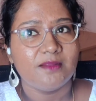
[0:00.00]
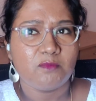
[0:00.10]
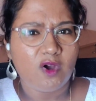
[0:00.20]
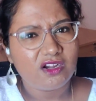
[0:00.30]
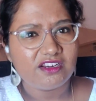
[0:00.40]

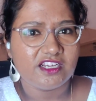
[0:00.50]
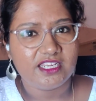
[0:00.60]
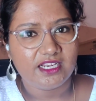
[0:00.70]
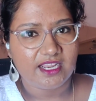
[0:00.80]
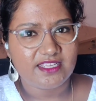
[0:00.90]

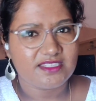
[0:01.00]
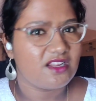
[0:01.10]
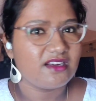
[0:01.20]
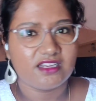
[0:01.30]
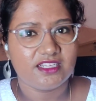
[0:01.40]
moderately likes,
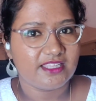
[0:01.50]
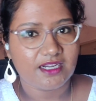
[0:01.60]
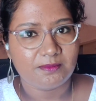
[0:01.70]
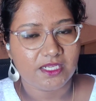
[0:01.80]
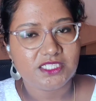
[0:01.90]
not really
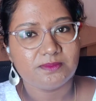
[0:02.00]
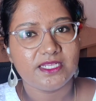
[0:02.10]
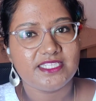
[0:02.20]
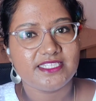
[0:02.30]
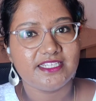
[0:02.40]
that much,
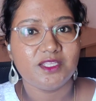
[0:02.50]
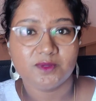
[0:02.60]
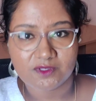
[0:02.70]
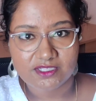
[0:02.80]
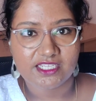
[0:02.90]
but still
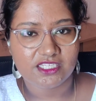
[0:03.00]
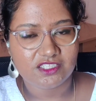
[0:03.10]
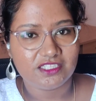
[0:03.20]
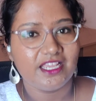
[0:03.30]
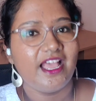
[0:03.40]
you could
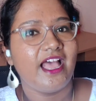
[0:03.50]
teach.